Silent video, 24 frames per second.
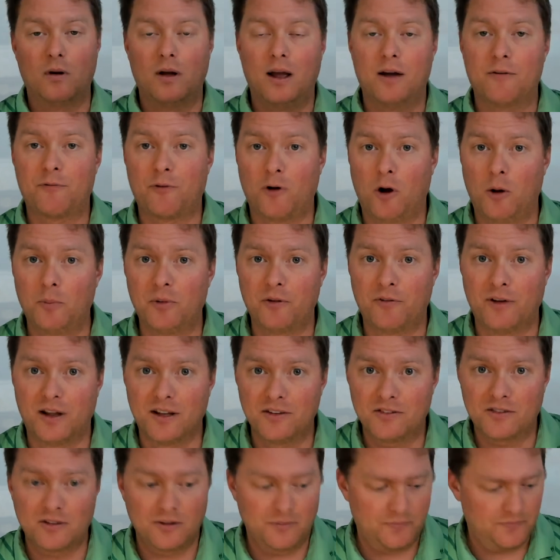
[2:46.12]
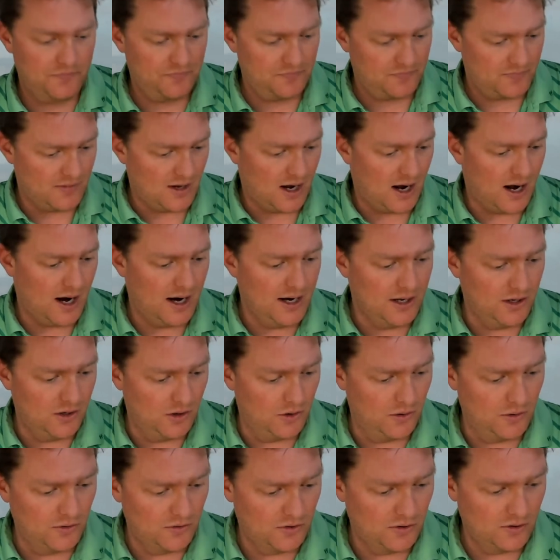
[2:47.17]
for home defense, I
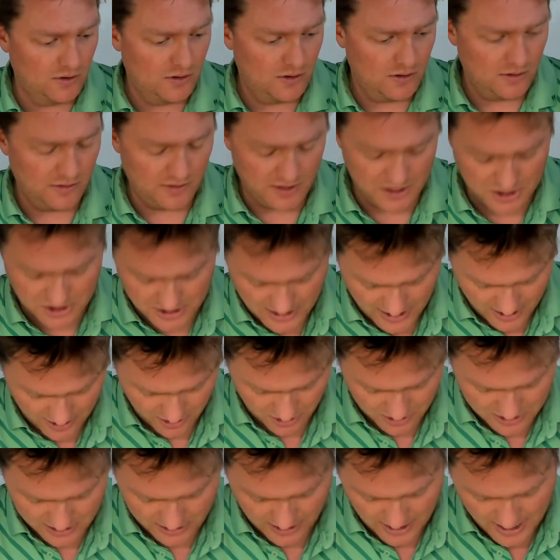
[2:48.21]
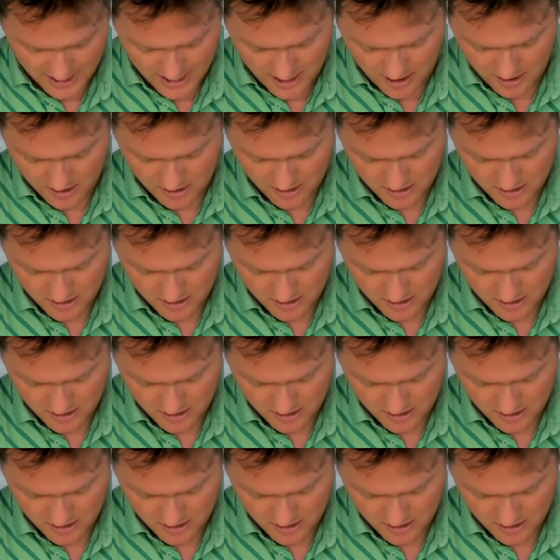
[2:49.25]
use the standard slide.